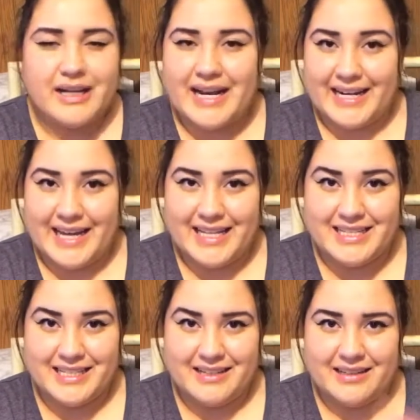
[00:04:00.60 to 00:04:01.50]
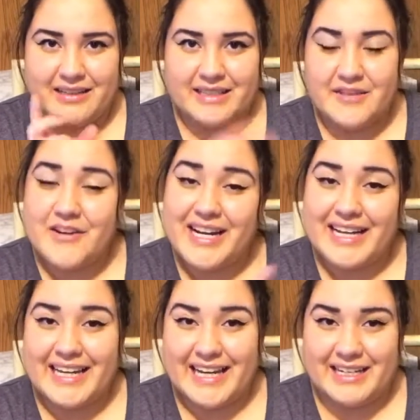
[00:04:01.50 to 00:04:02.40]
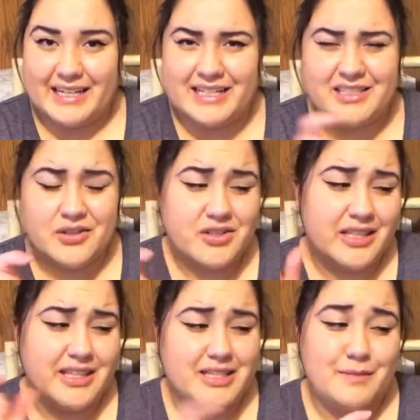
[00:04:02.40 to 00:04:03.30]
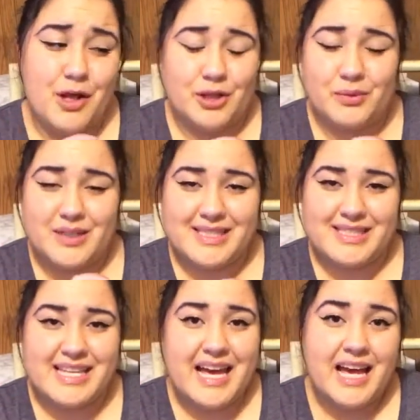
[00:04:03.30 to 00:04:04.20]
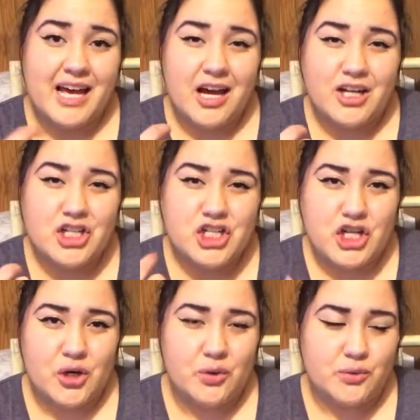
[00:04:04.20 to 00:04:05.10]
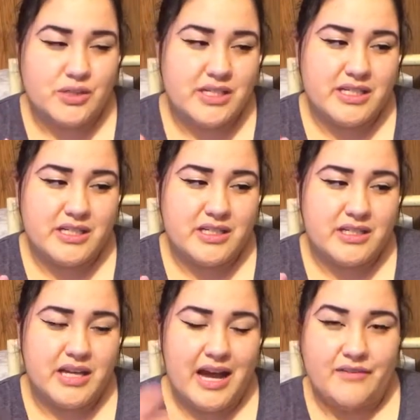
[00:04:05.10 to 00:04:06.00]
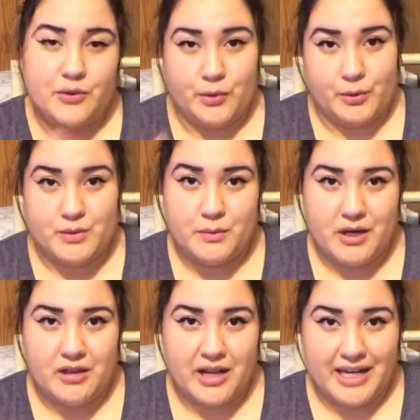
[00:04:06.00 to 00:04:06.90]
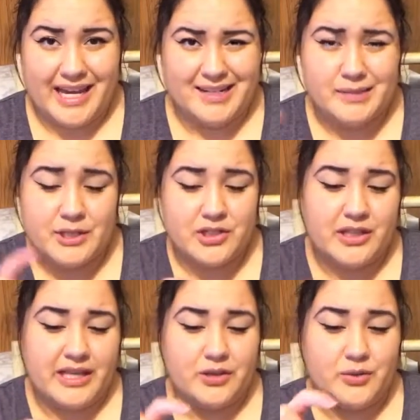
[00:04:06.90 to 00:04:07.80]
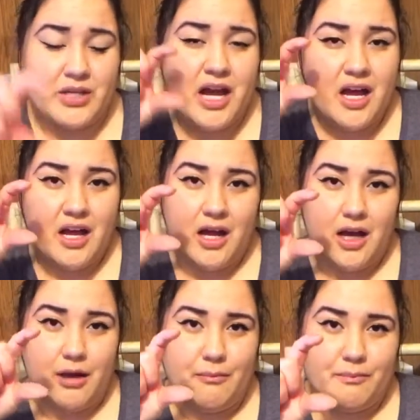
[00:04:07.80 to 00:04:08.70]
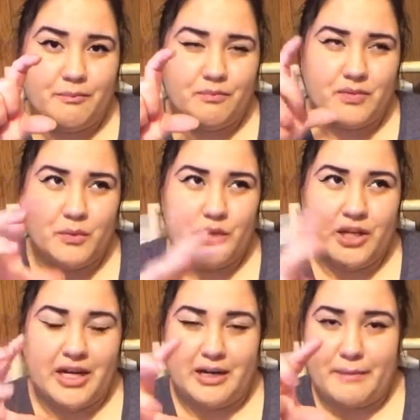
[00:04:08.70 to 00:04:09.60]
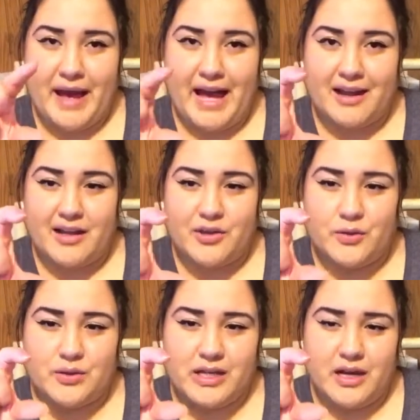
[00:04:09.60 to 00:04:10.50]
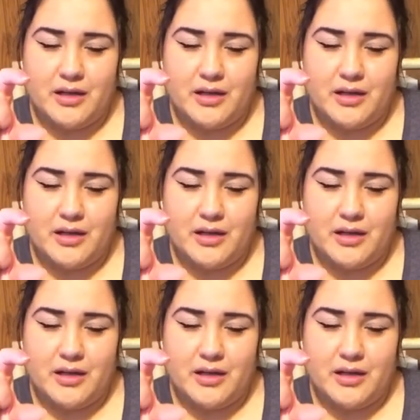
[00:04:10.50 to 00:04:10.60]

kind of candy, because usually the smaller ones don't have the room to put a lot of candy, especially like those when you get in a pack, those